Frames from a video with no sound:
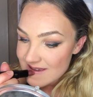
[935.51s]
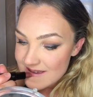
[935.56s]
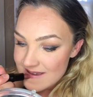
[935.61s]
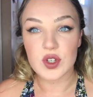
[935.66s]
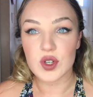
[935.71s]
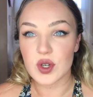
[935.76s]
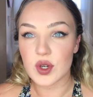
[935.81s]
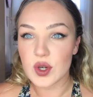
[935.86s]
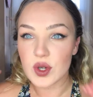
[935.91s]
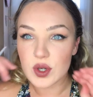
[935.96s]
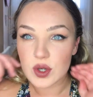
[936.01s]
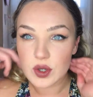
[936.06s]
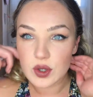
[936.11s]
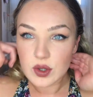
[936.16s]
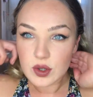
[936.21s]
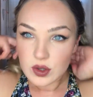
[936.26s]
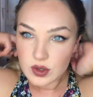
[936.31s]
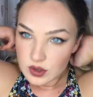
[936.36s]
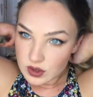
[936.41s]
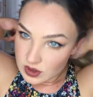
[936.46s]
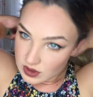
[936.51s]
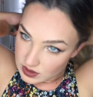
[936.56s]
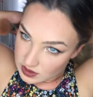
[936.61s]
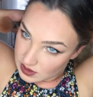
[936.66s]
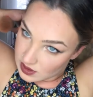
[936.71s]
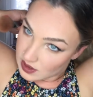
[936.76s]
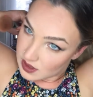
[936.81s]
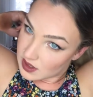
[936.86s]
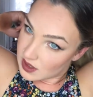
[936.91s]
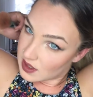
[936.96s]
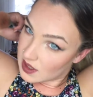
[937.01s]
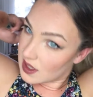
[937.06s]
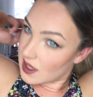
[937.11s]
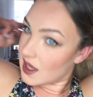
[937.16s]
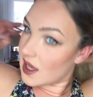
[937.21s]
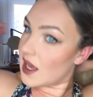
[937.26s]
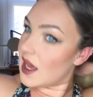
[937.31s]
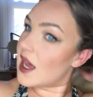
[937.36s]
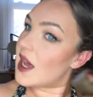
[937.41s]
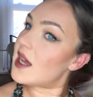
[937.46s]
Cool.
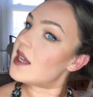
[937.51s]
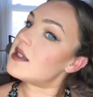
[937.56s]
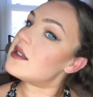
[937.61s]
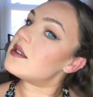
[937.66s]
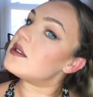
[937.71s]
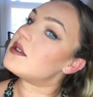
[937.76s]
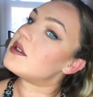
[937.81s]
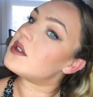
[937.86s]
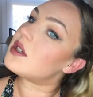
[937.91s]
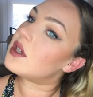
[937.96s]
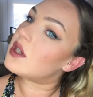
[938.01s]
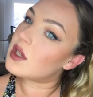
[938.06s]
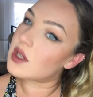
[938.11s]
And